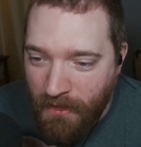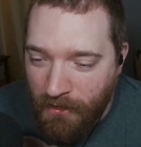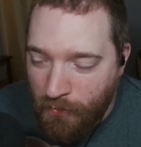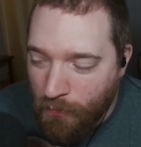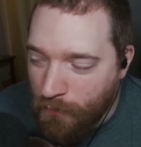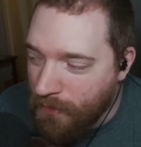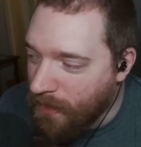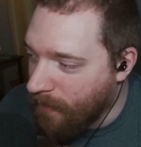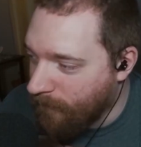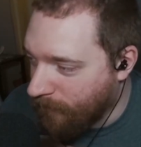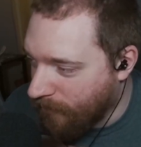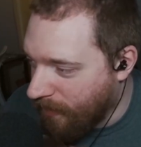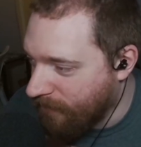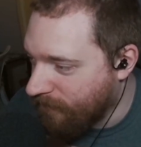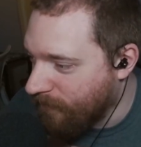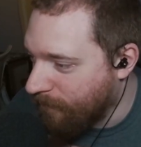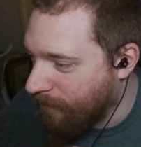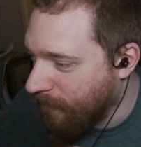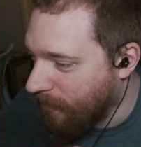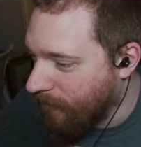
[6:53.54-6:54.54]
newcomer
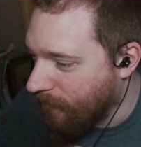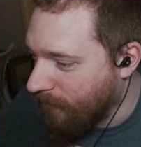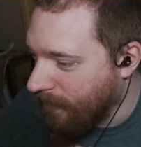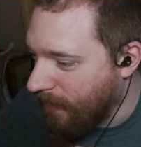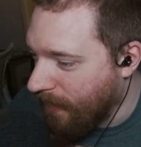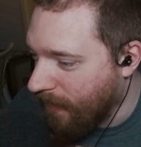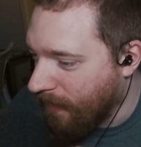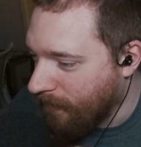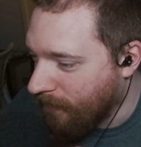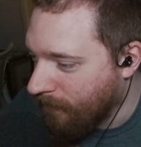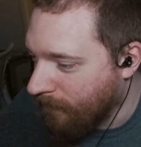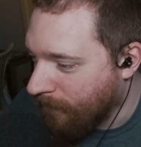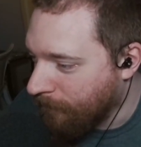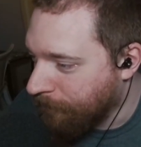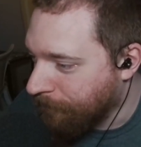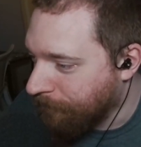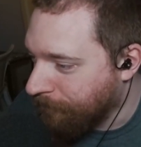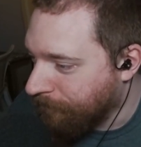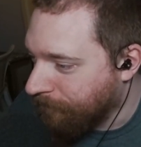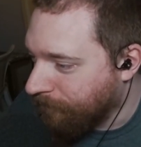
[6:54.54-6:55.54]
has appeared. Yeah.
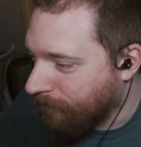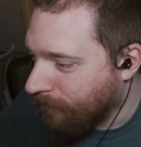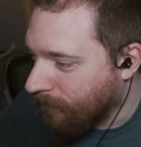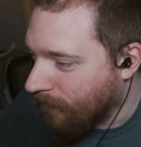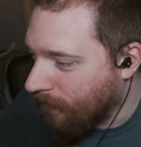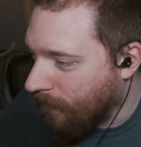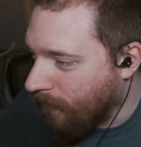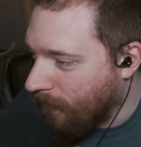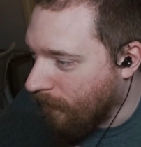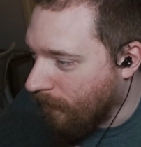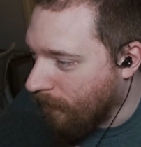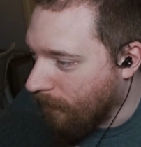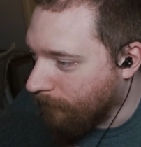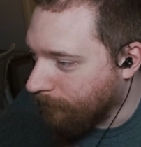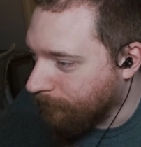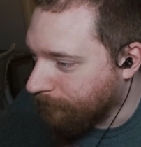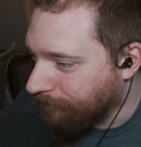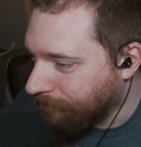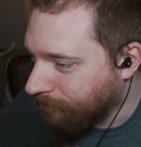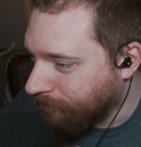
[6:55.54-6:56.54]

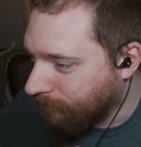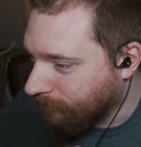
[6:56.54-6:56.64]
So